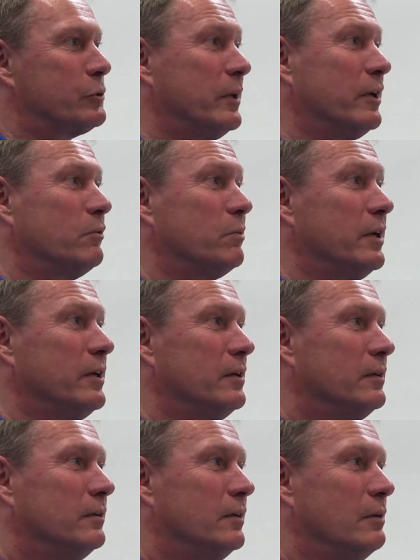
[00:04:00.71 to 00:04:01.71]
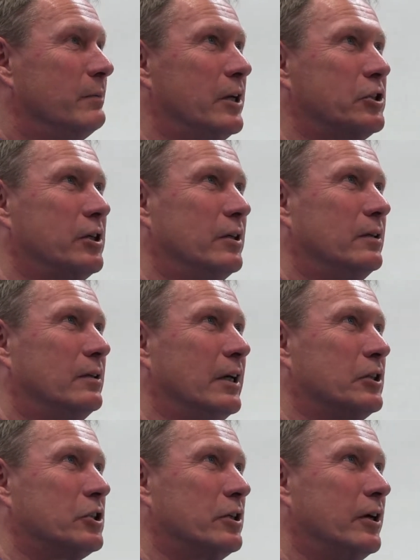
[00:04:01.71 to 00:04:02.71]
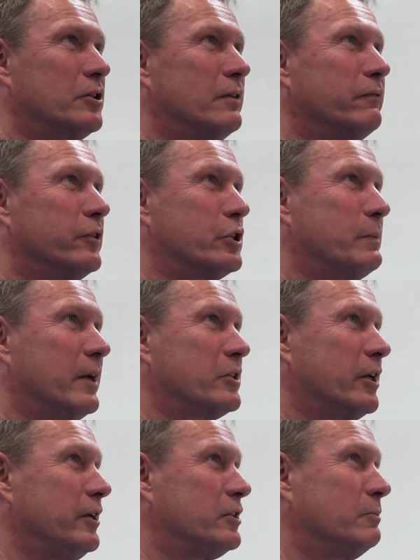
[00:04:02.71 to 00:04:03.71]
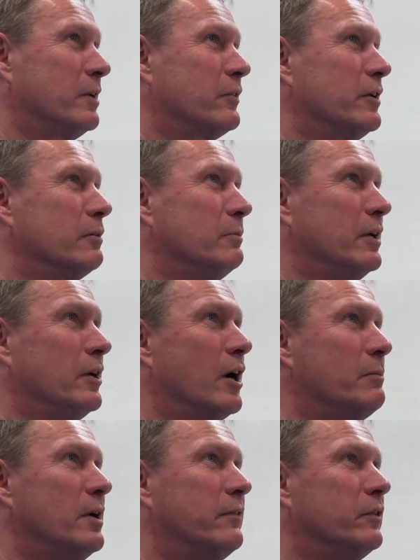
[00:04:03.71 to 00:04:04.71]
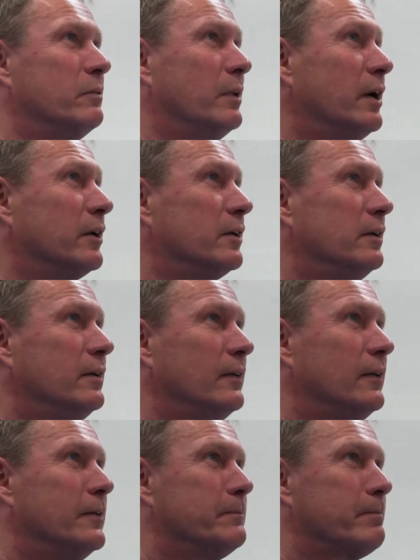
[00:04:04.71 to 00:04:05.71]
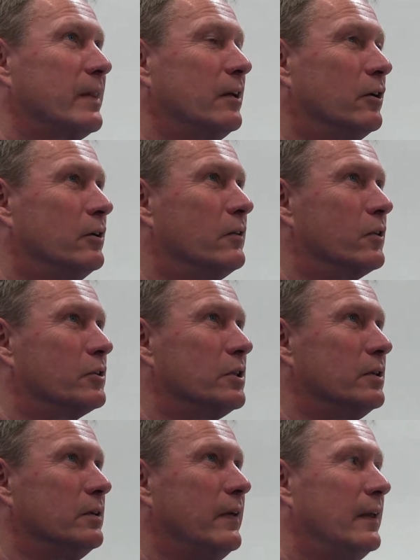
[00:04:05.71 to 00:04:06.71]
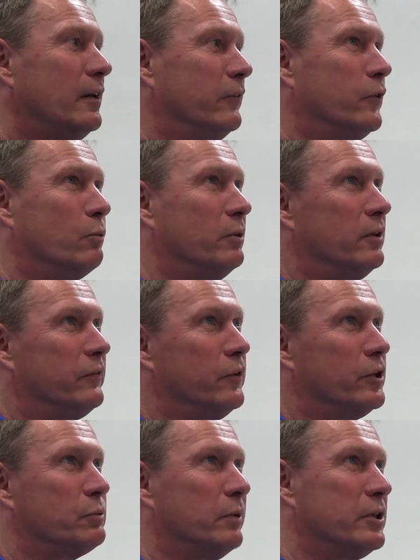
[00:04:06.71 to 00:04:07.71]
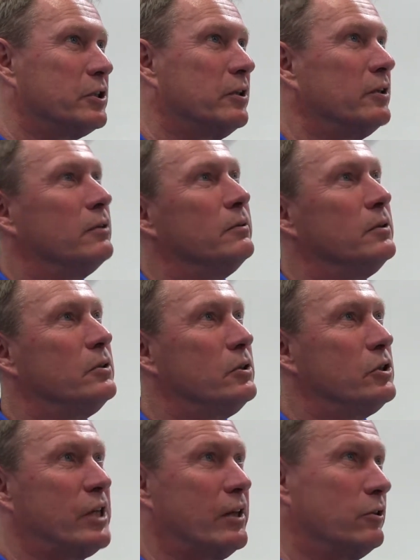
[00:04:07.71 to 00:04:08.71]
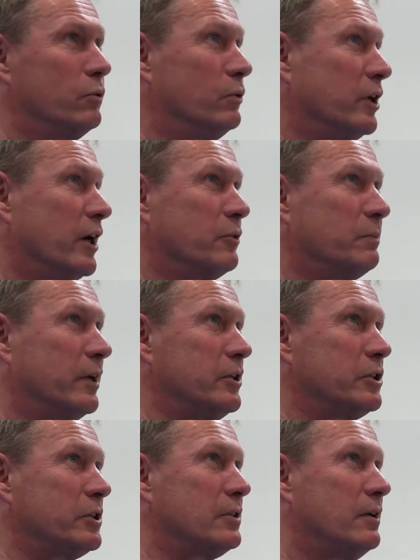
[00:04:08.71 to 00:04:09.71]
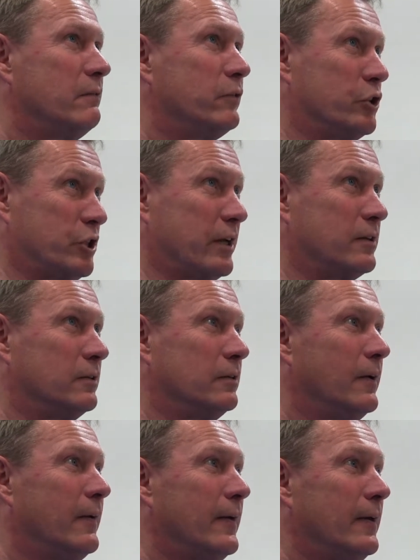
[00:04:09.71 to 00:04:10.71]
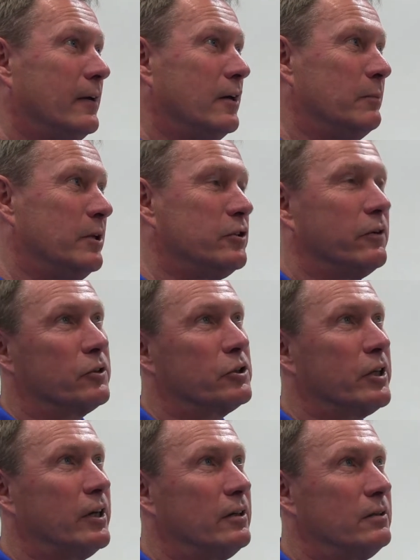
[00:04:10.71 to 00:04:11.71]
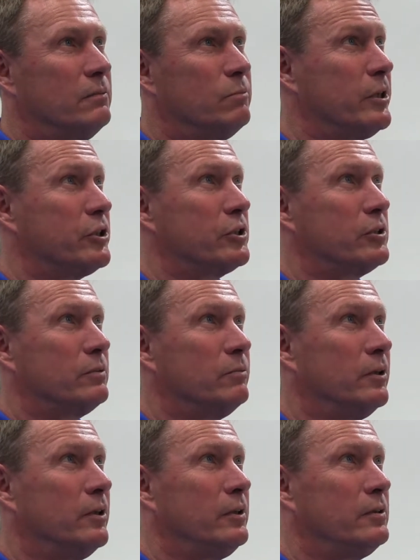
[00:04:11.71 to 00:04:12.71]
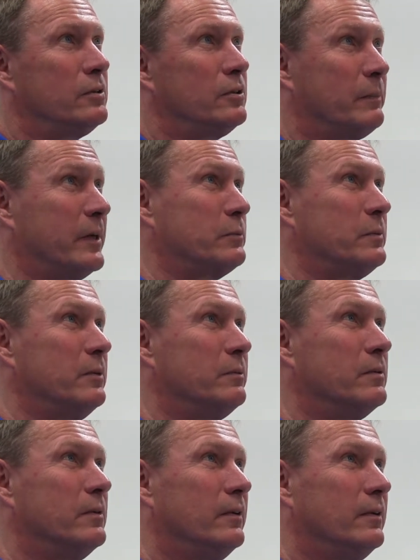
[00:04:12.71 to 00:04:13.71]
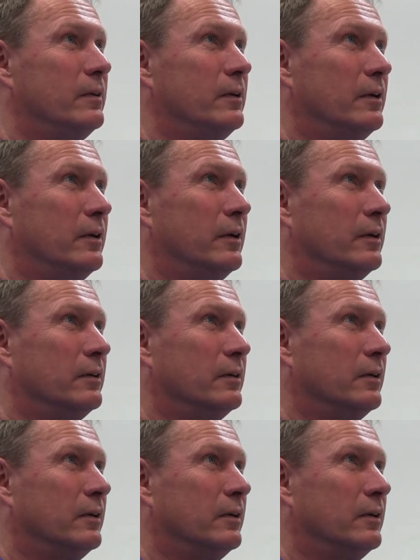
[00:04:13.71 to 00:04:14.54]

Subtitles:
split grid, it makes it exciting for the spectator, but I think it'd be a nightmare for the rider. You know, you've got to, if you win the first race and then you're in 10th or 9th place for the second, it means you've got to take risks, really, to pass people. And